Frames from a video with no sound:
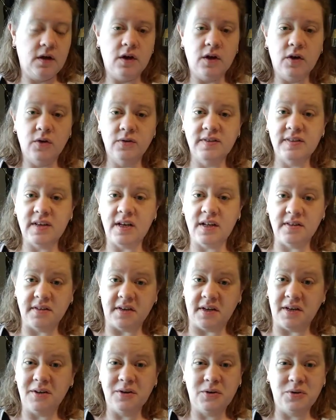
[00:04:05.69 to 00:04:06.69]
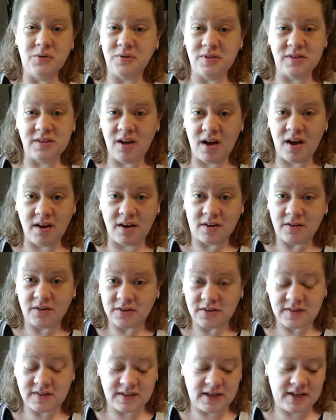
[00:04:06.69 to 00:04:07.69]
Griselda, who did not
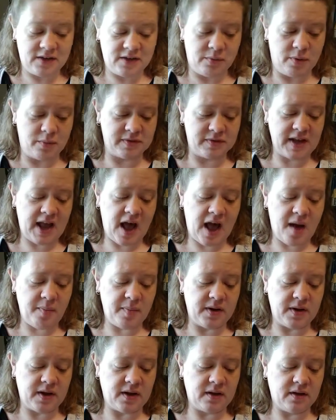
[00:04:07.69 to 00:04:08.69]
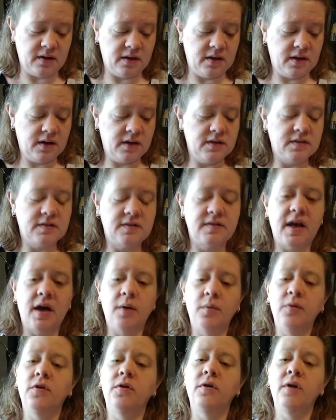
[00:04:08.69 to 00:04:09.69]
understand what was happening, sat
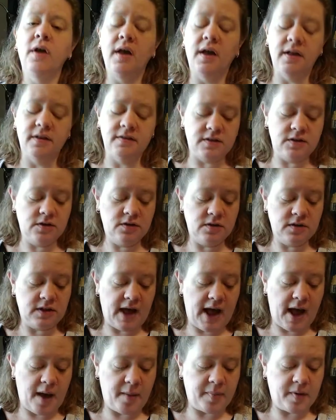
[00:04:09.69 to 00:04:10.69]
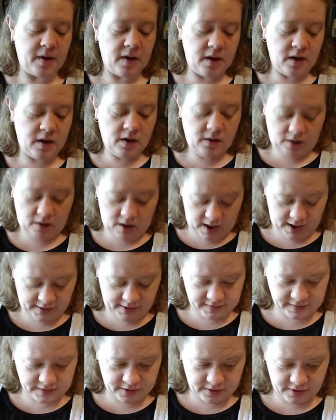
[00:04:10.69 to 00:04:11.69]
with her hands in her lap, her
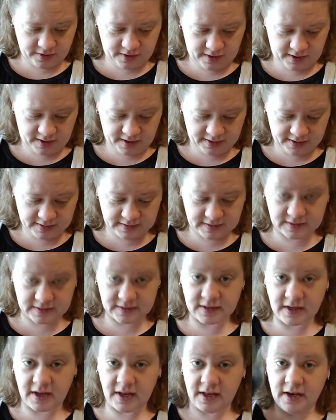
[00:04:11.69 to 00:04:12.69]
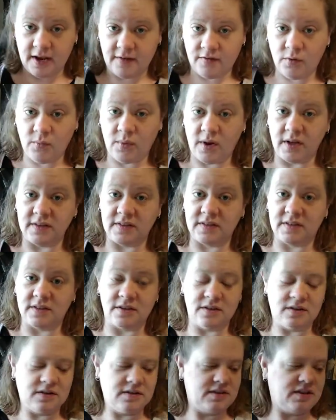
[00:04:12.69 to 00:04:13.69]
eyes in her hands, and never once
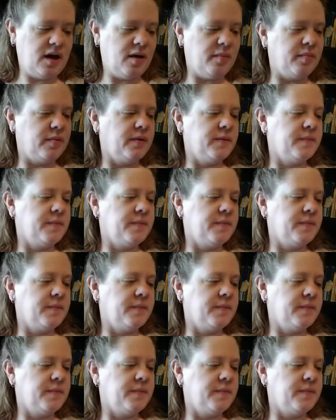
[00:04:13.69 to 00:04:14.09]
looked up.